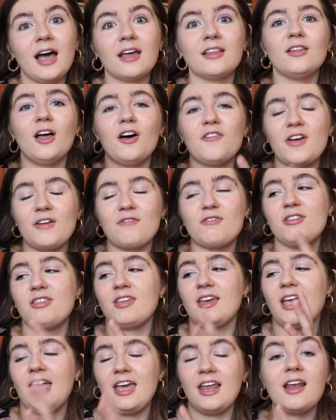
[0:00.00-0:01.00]
I love
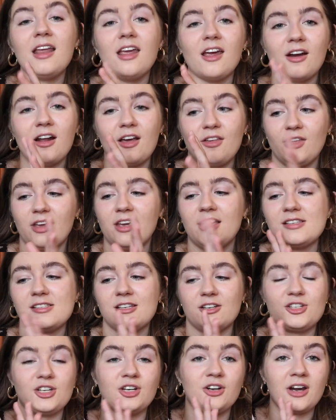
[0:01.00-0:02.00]
everything in here and I think it's
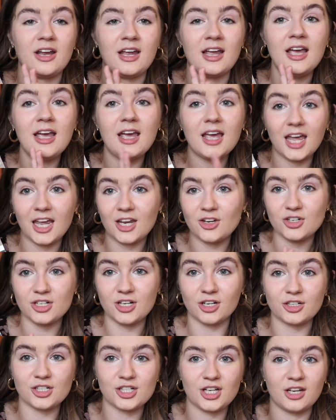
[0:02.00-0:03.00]
such a great
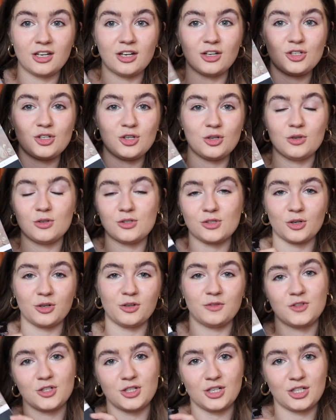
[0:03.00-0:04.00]
introduction to
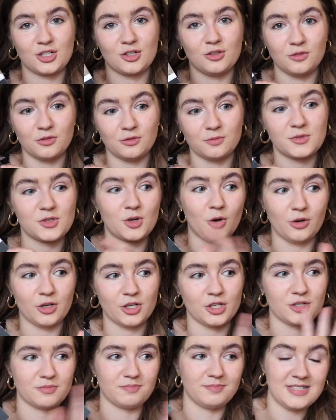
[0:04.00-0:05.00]
sort of traditional
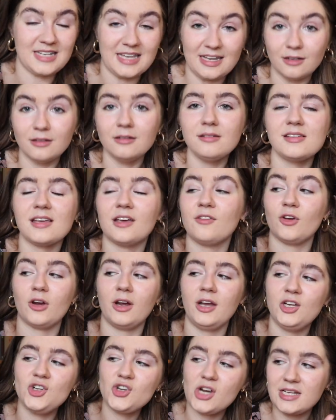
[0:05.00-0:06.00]
Scottish tales, if you're
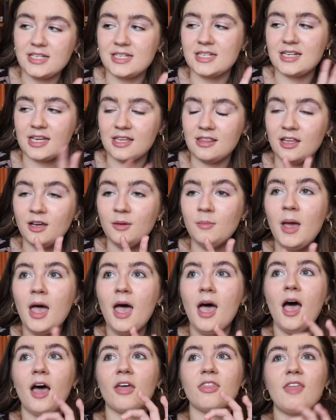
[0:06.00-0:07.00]
interested in them,
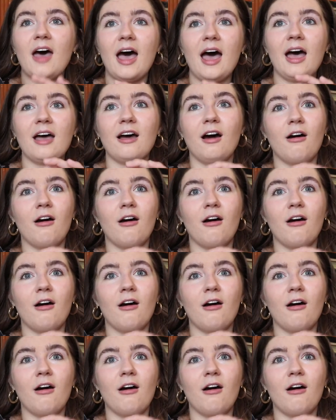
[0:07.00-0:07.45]
that